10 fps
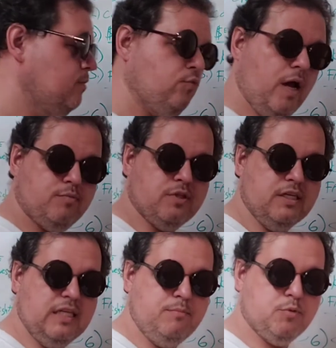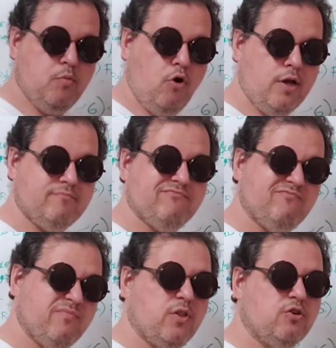Perhaps the deep spawn,
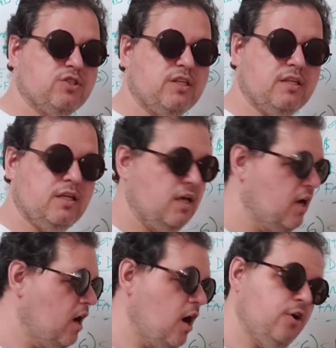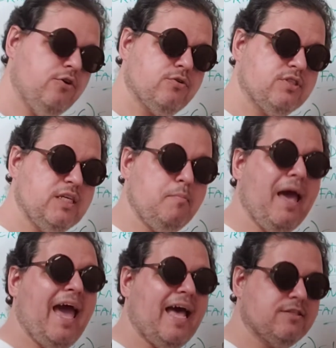there's an undersea
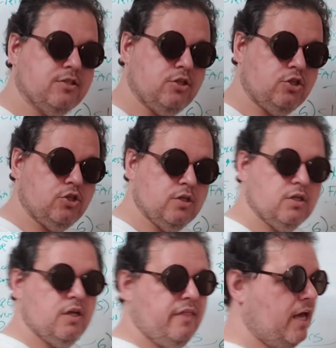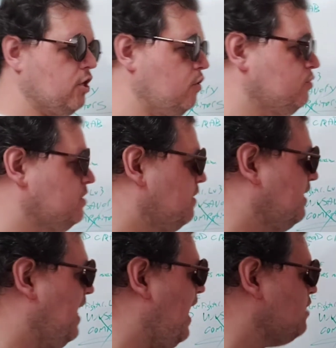passage that goes to the
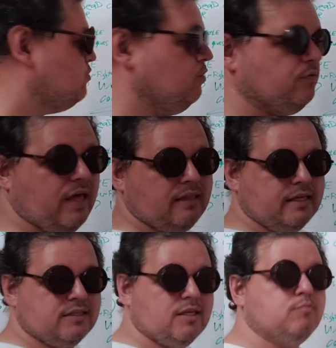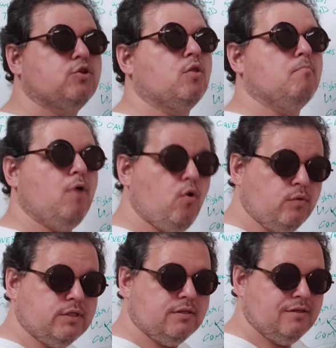castle that links up to the
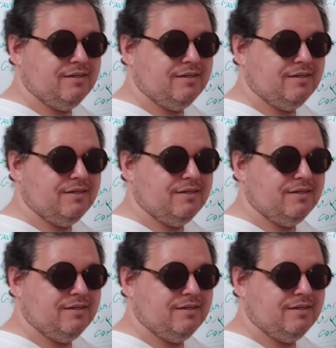moat.